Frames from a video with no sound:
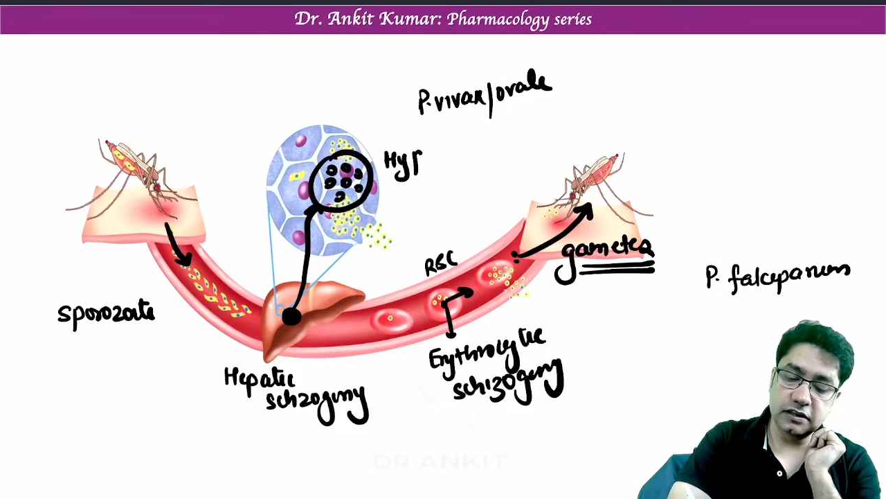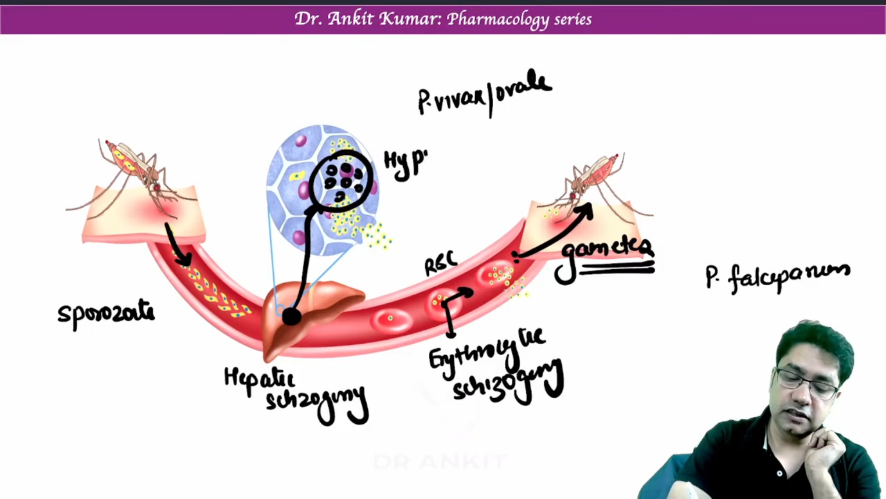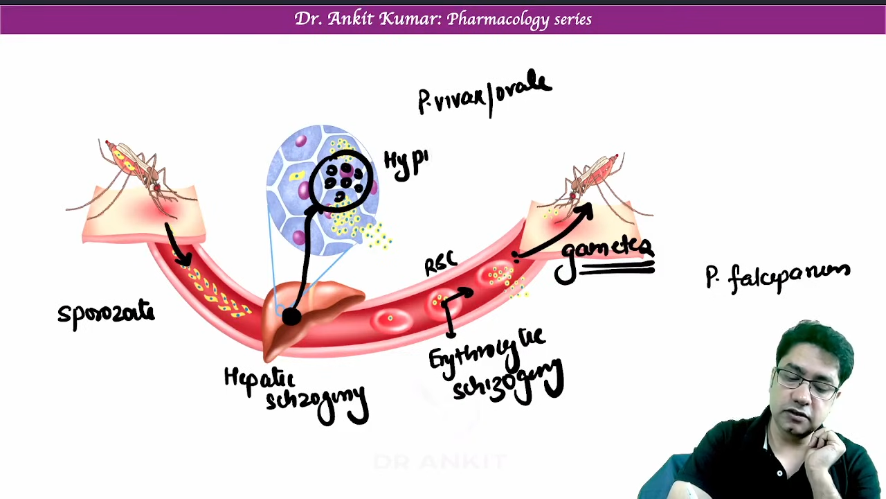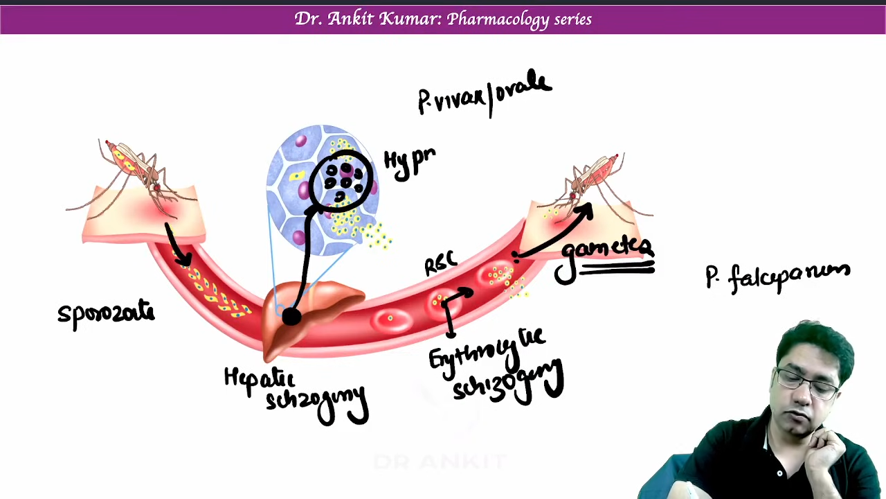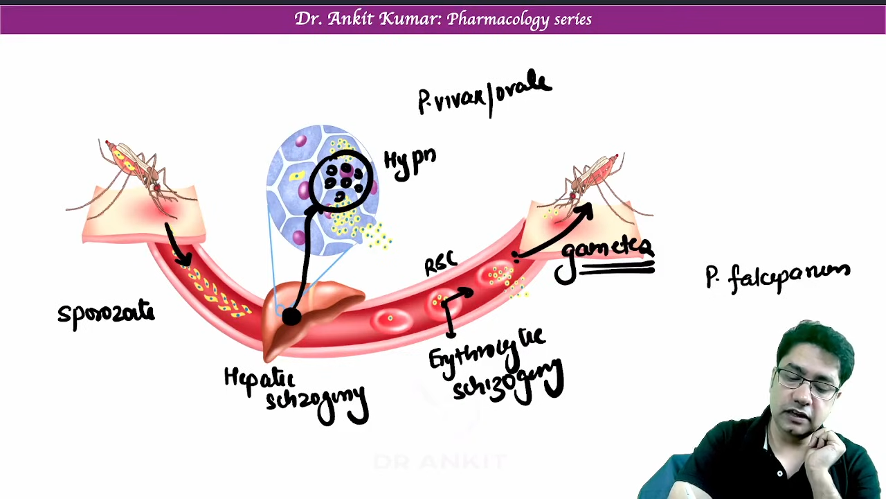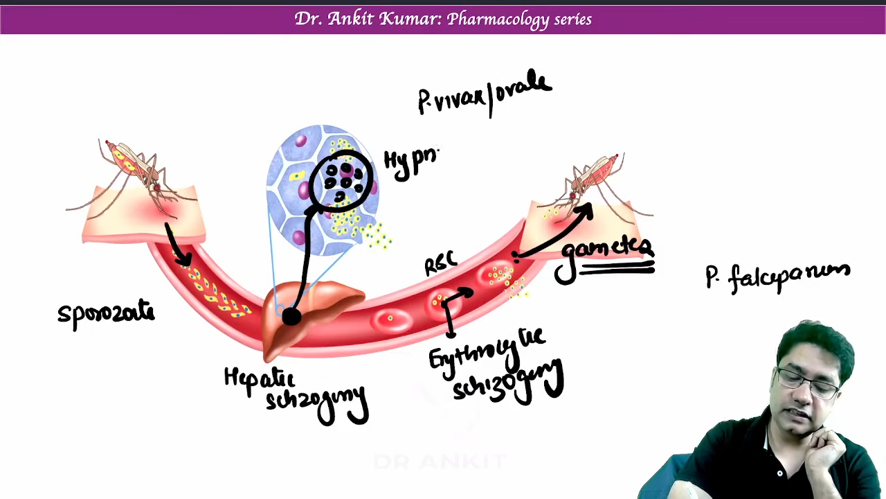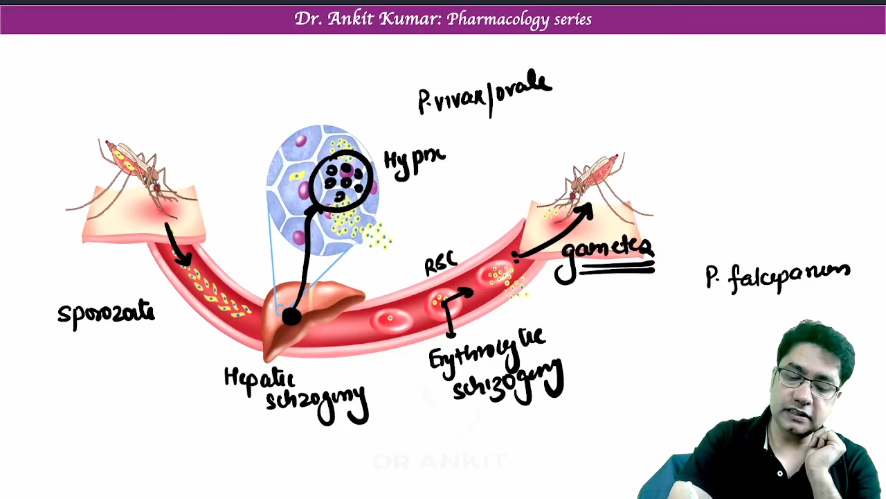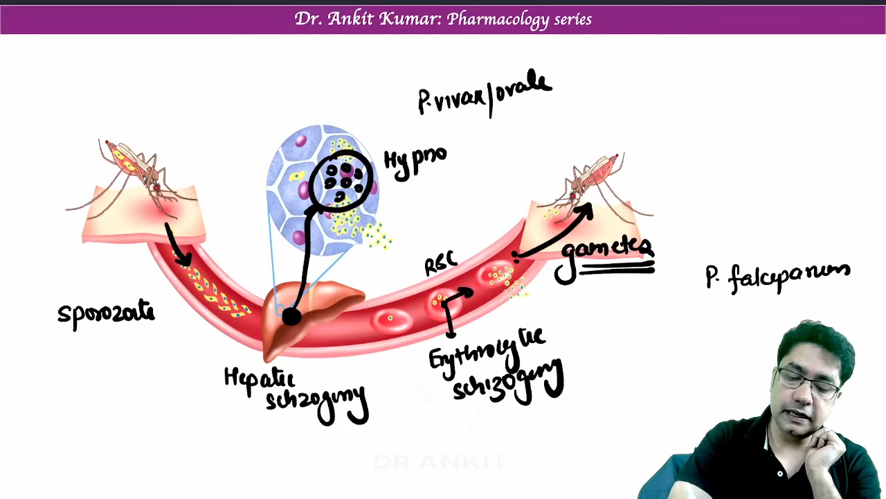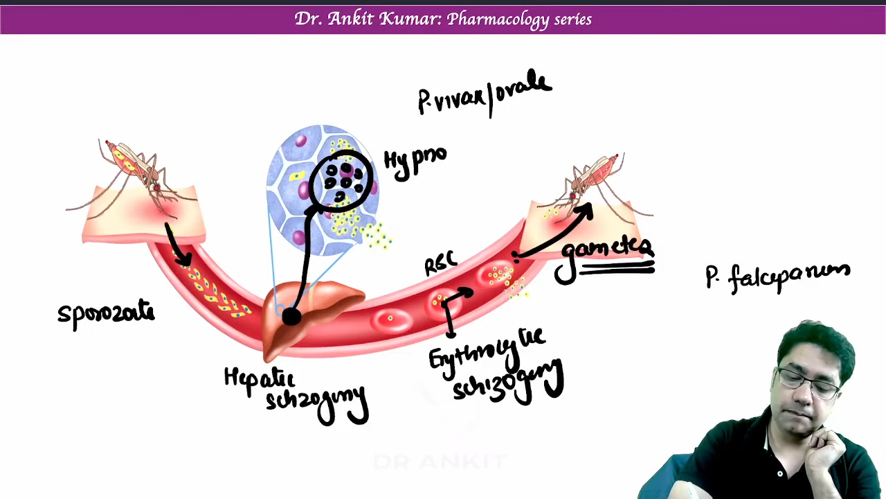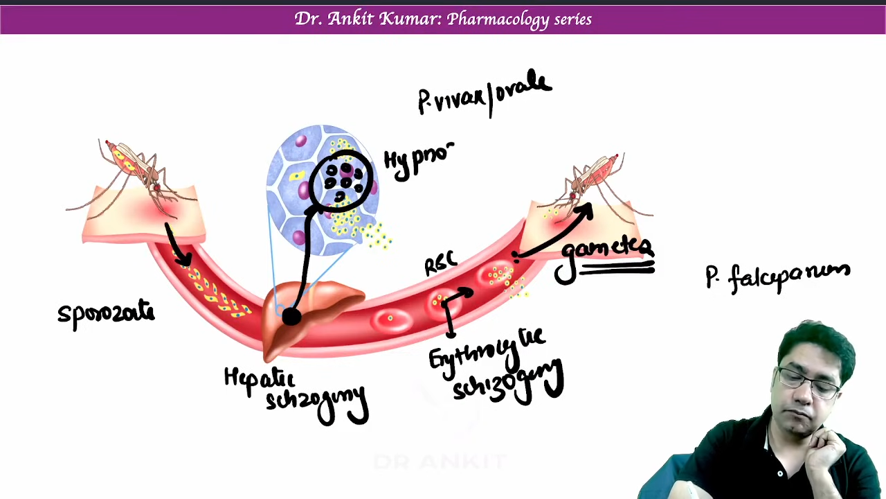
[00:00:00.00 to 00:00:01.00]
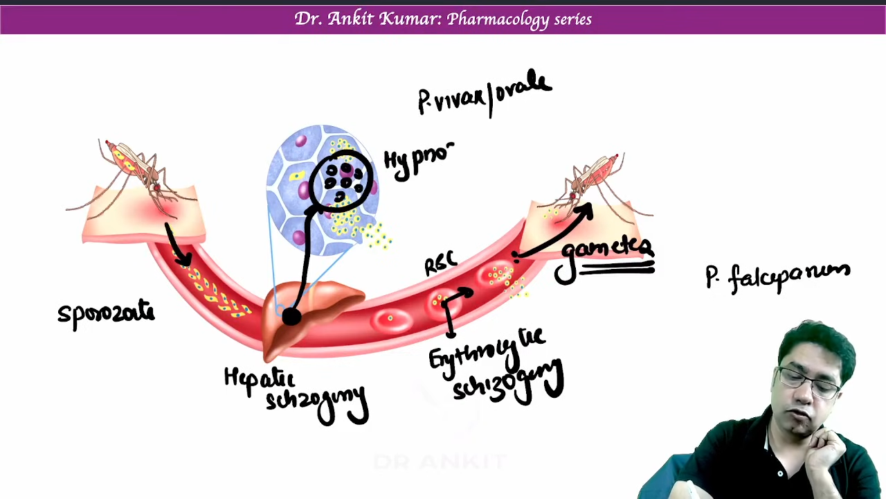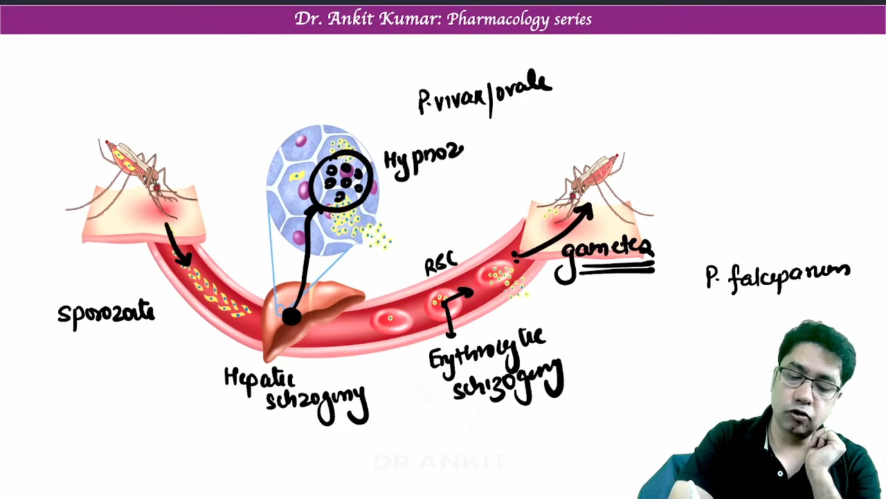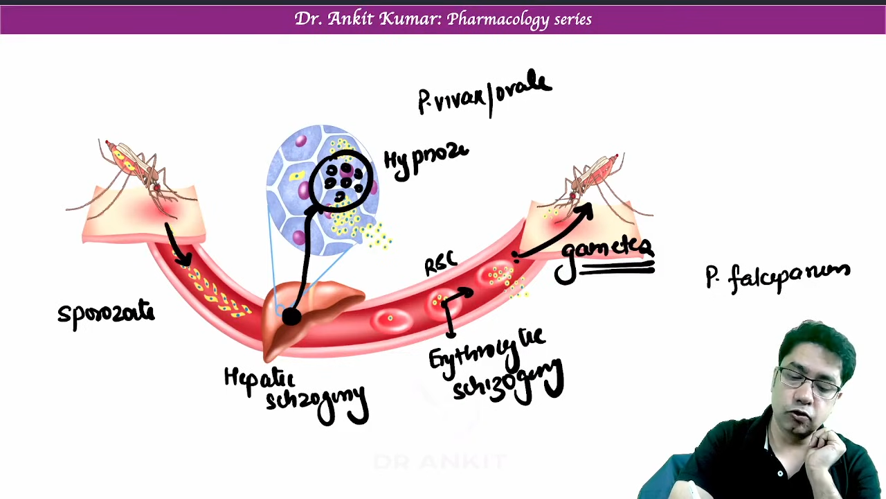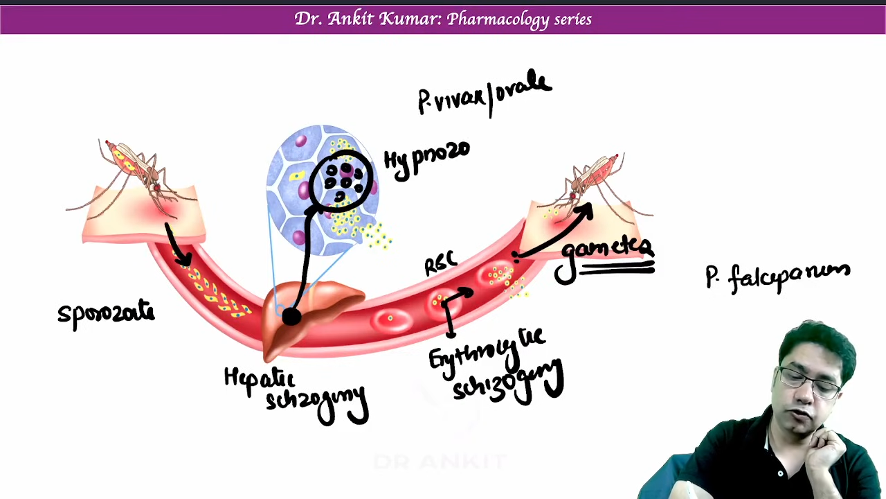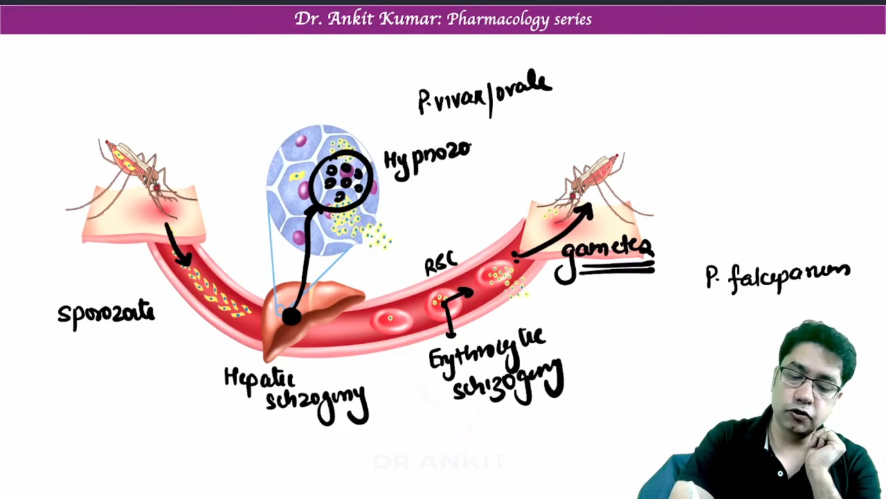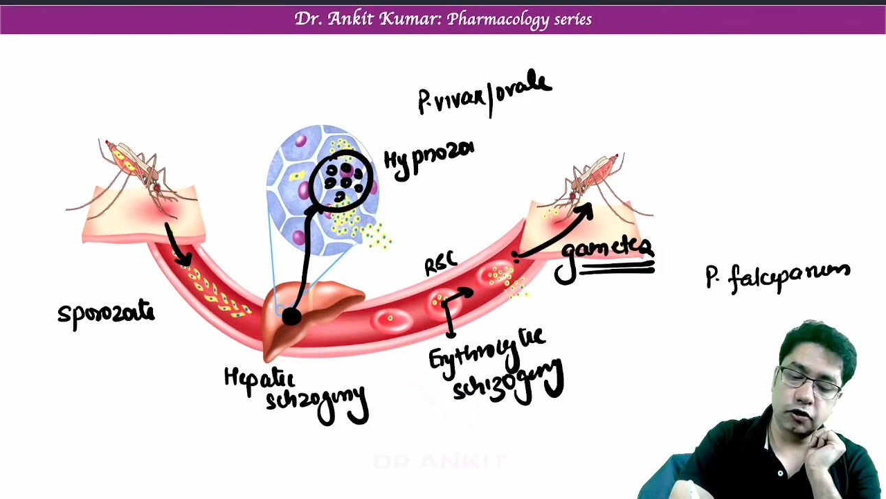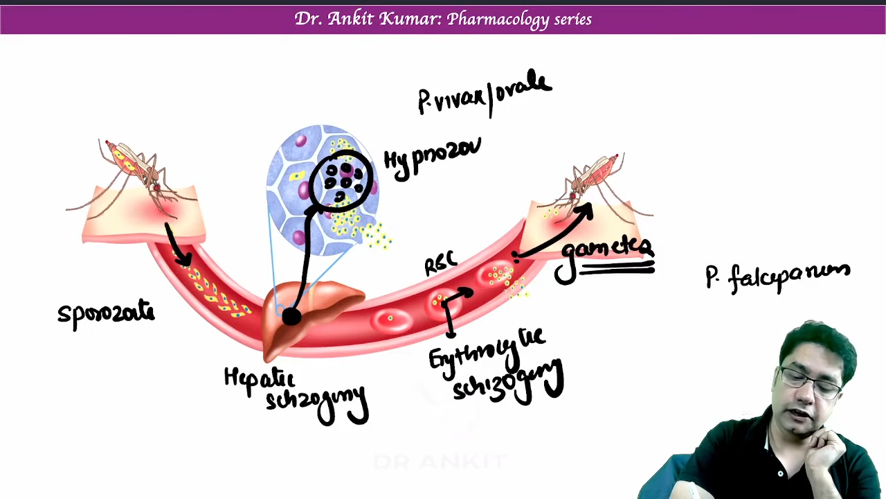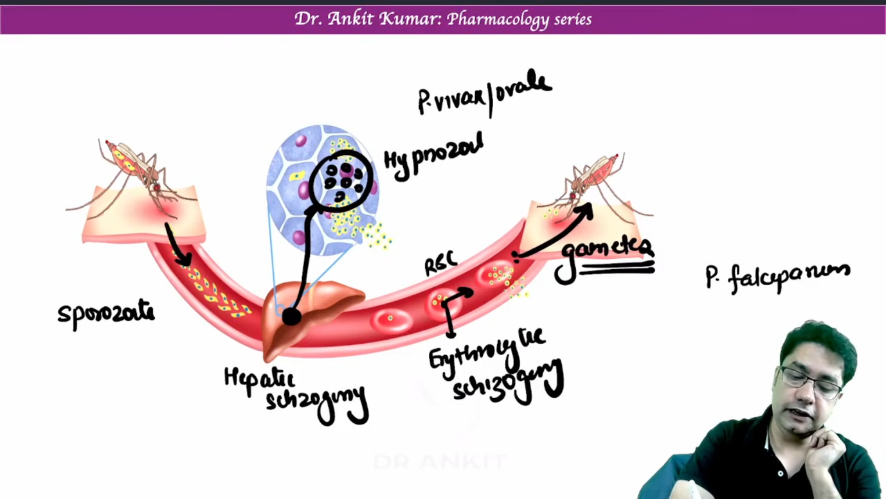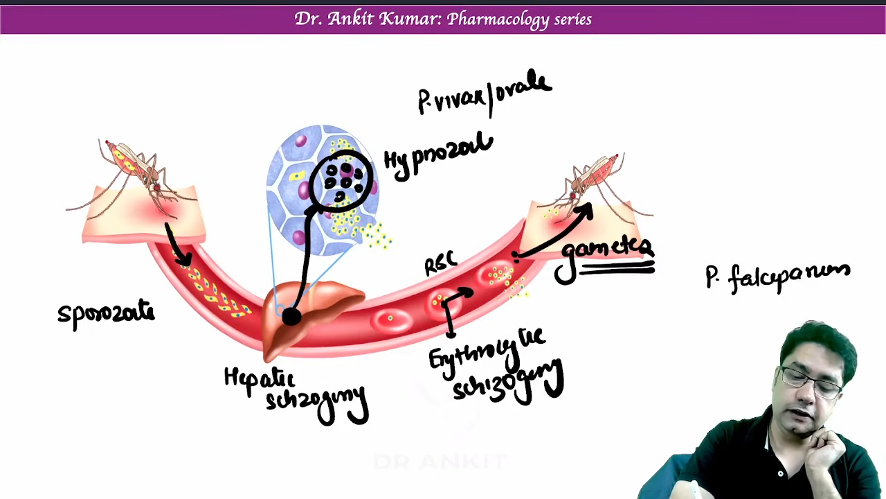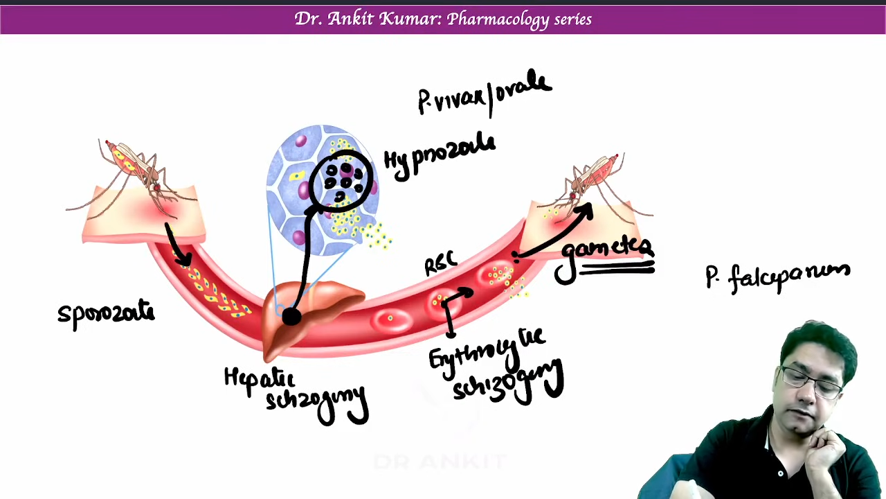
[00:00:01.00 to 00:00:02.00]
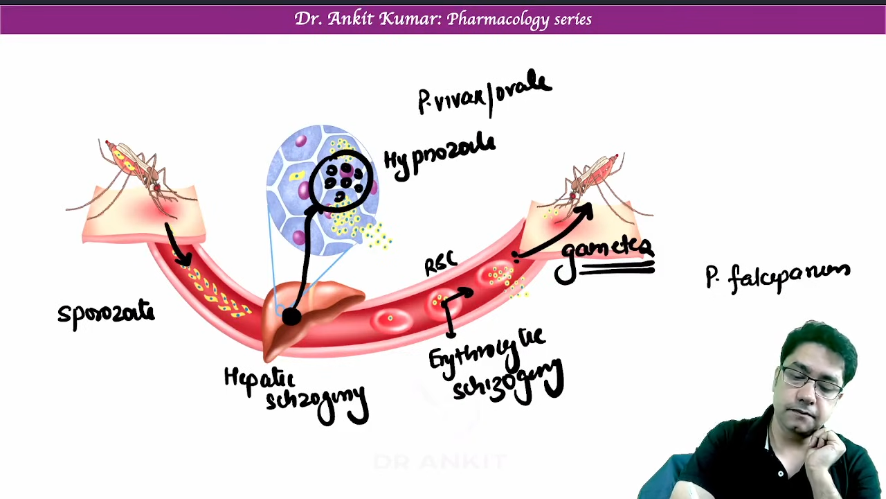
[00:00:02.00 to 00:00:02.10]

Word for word: this is known as hypnozoite.